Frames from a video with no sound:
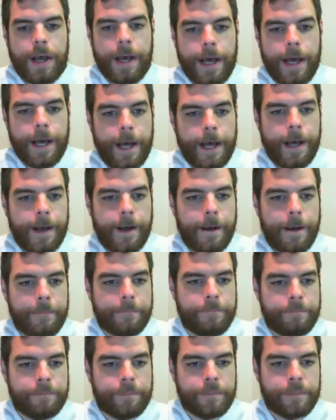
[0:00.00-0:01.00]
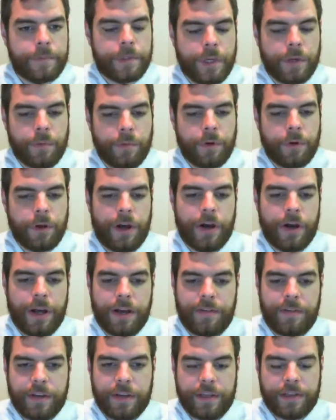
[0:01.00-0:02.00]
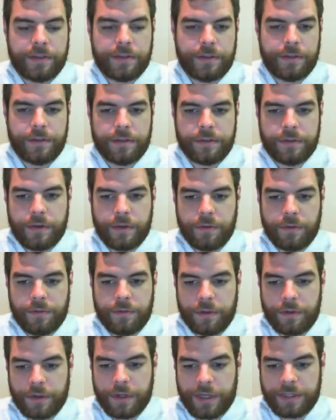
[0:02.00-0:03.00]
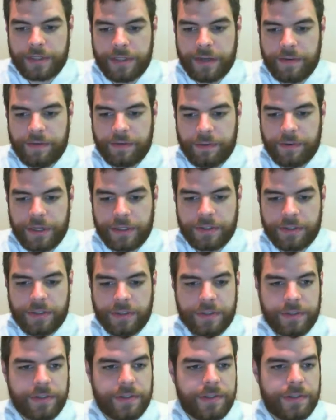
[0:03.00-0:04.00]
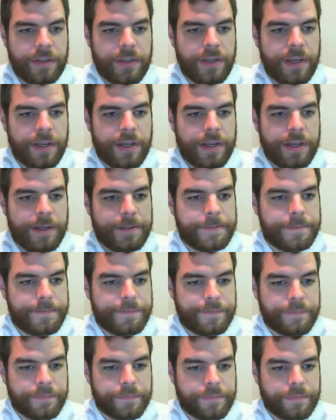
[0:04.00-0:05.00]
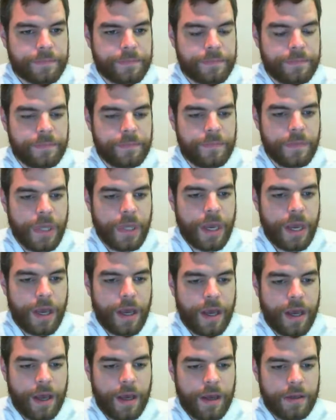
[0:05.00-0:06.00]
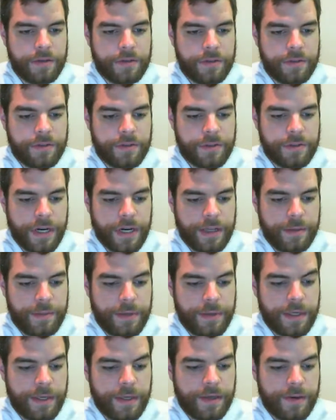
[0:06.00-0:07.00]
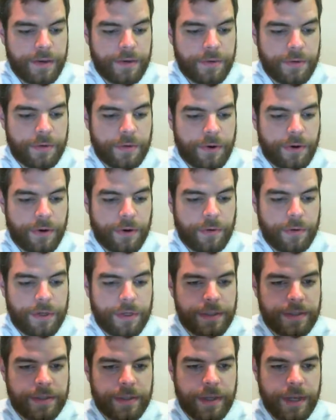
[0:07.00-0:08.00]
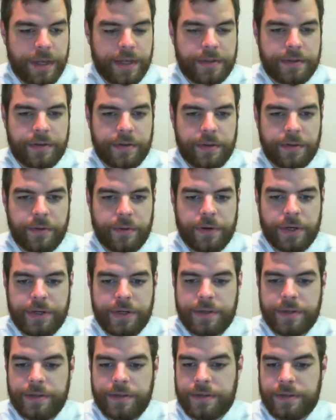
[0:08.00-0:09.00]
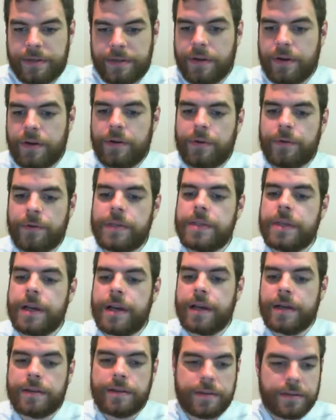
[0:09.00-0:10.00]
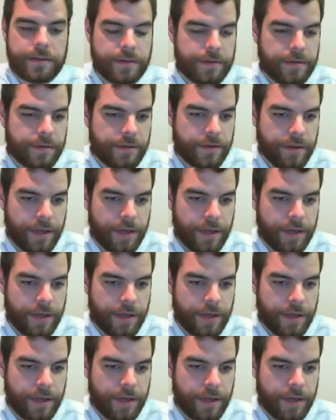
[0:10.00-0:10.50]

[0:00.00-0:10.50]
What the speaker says: Well, I'll have answers. Hopefully you guys have questions. JB, who always has good questions and always asks